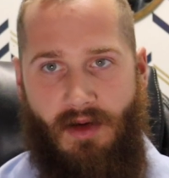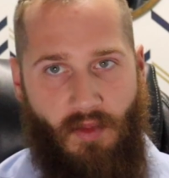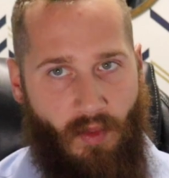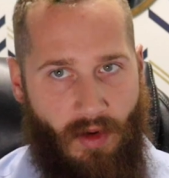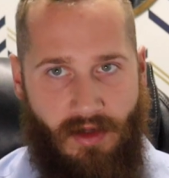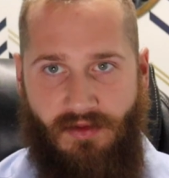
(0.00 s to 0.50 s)

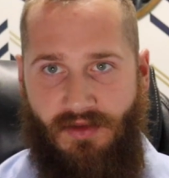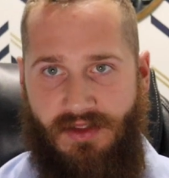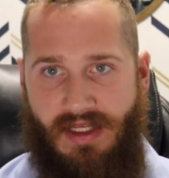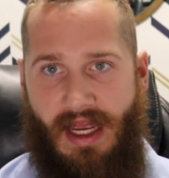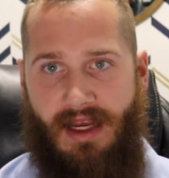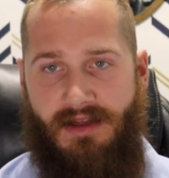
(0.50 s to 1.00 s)
Wonderful
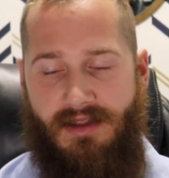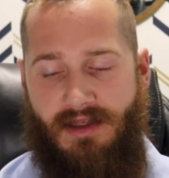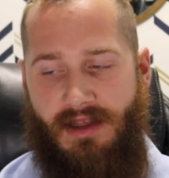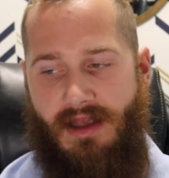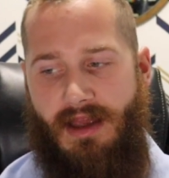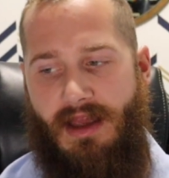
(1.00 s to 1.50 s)
text.
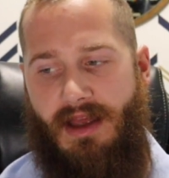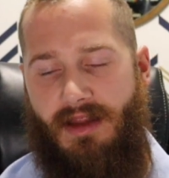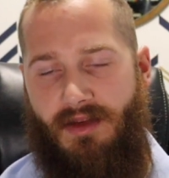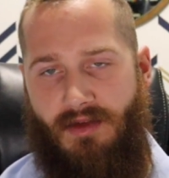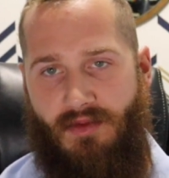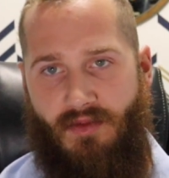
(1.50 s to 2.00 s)

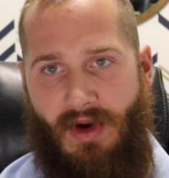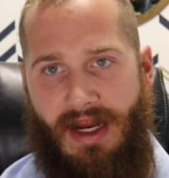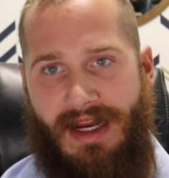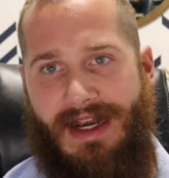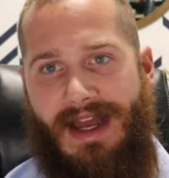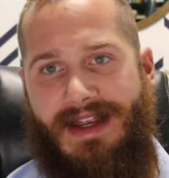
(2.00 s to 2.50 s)

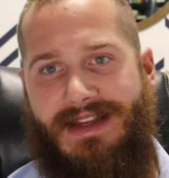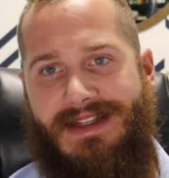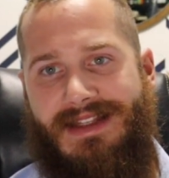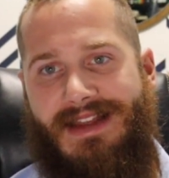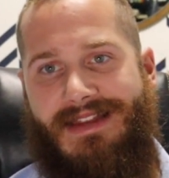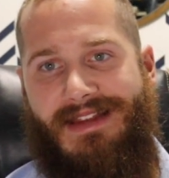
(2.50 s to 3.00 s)

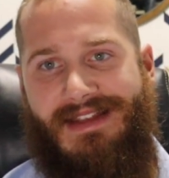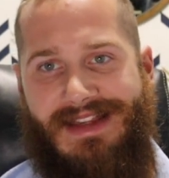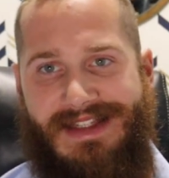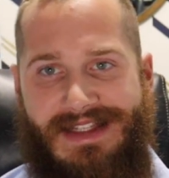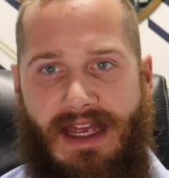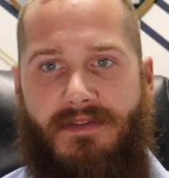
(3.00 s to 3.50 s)
Recognize that the
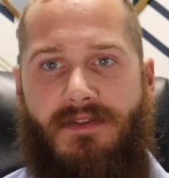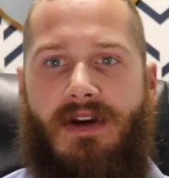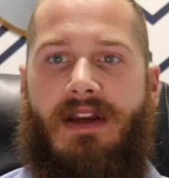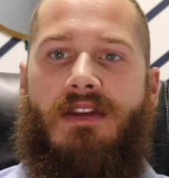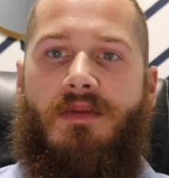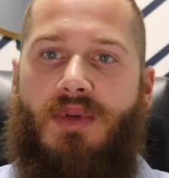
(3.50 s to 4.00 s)

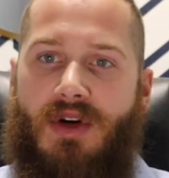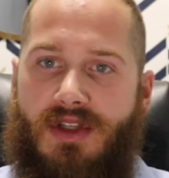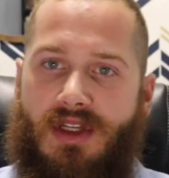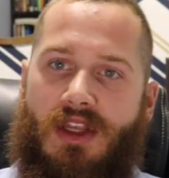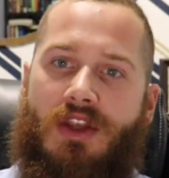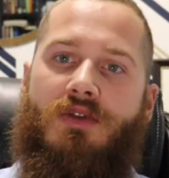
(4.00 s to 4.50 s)
suffering, the
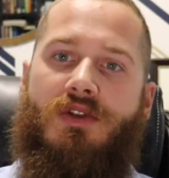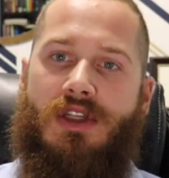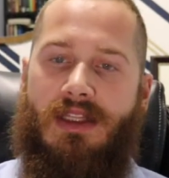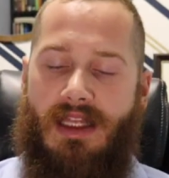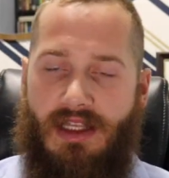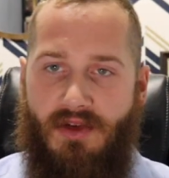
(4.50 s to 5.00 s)

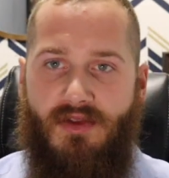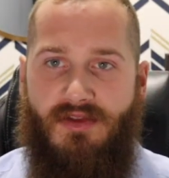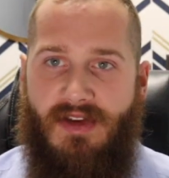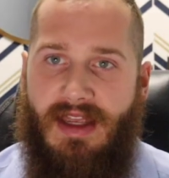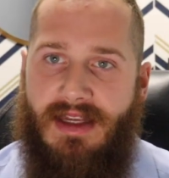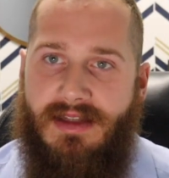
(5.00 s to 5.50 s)
persecution that you
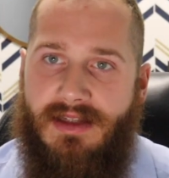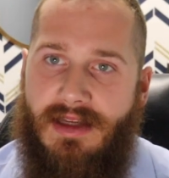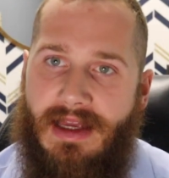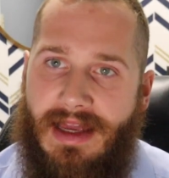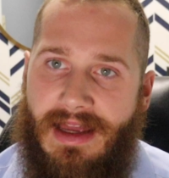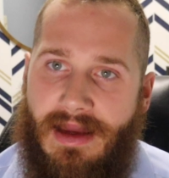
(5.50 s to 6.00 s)
face
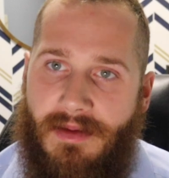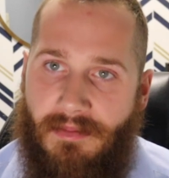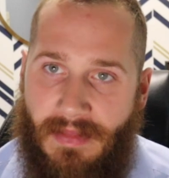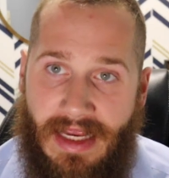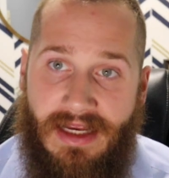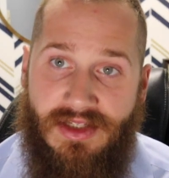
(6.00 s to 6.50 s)

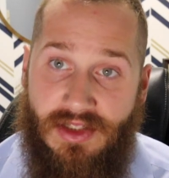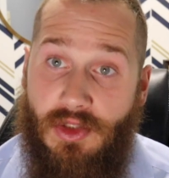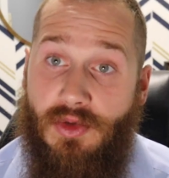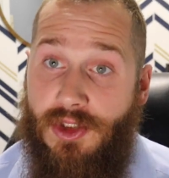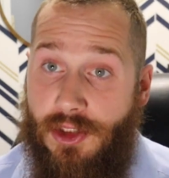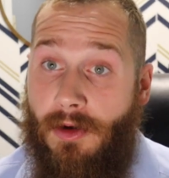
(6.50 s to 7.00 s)
makes
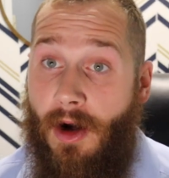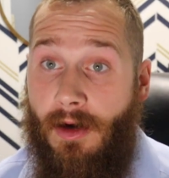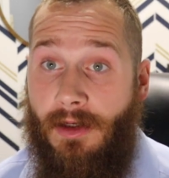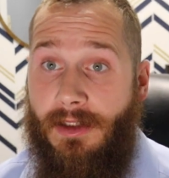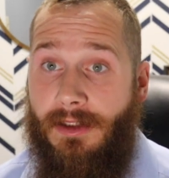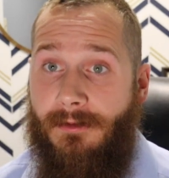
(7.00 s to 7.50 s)
you
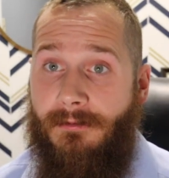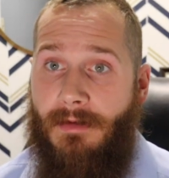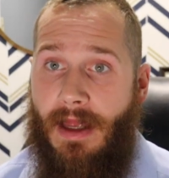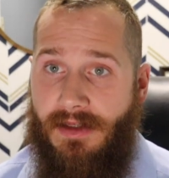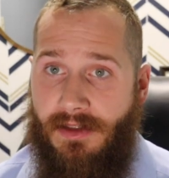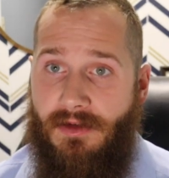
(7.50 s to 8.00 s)
stronger
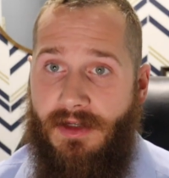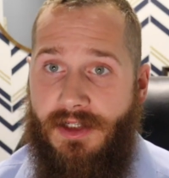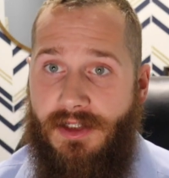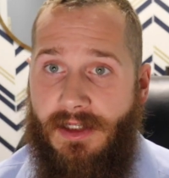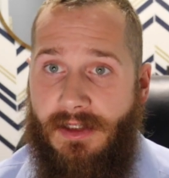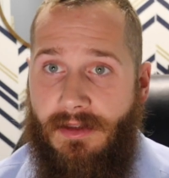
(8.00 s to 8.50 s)
as a
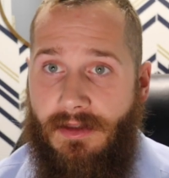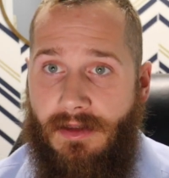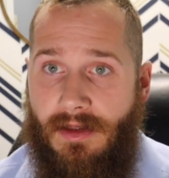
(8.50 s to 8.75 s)
Christian